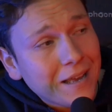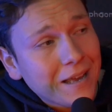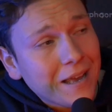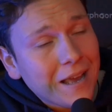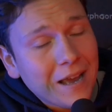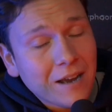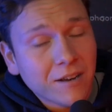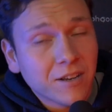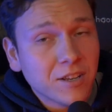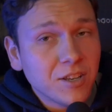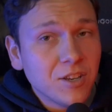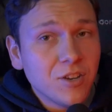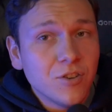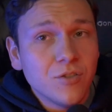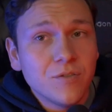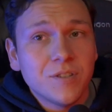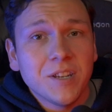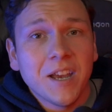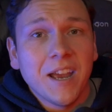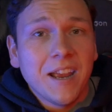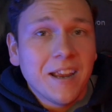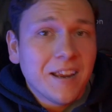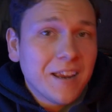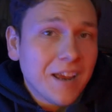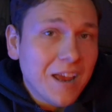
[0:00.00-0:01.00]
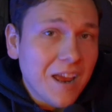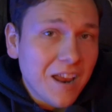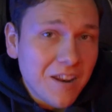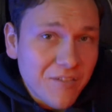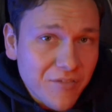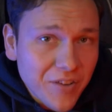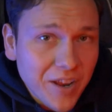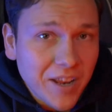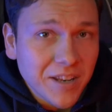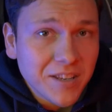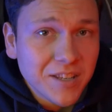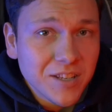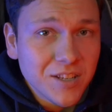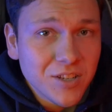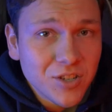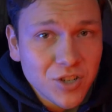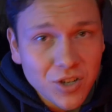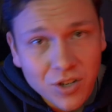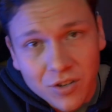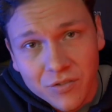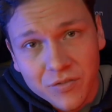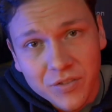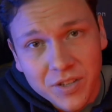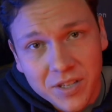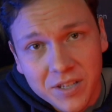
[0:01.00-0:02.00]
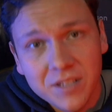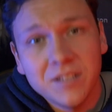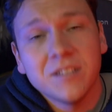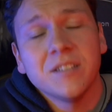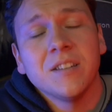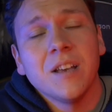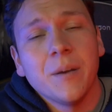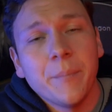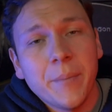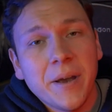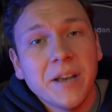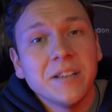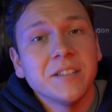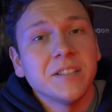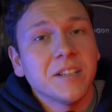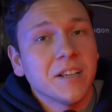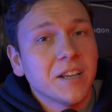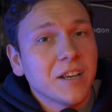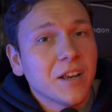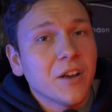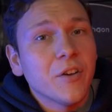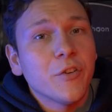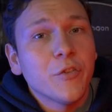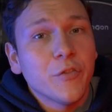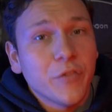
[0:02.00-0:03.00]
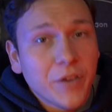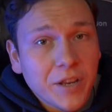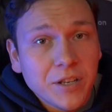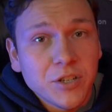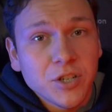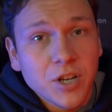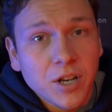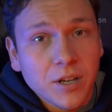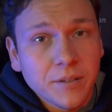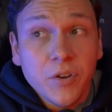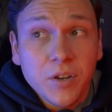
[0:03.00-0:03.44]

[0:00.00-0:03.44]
how can you take advantage of this amazing feature?